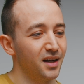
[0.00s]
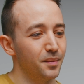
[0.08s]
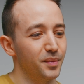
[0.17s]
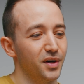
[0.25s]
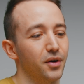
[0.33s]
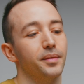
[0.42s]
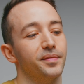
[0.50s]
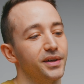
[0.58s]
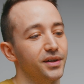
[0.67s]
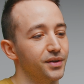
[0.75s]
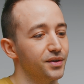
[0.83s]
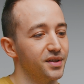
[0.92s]
but hopefully
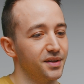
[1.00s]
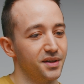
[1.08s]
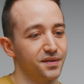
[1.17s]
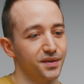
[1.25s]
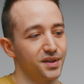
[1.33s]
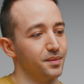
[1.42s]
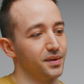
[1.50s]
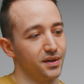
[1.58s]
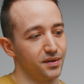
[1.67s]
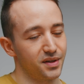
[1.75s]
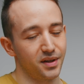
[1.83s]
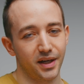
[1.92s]
you're using this for something
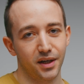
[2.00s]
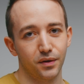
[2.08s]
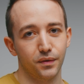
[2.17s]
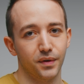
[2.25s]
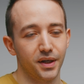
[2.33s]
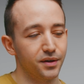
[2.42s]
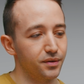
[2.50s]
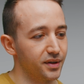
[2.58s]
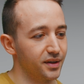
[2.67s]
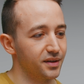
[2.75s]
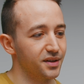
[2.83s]
else like rendering.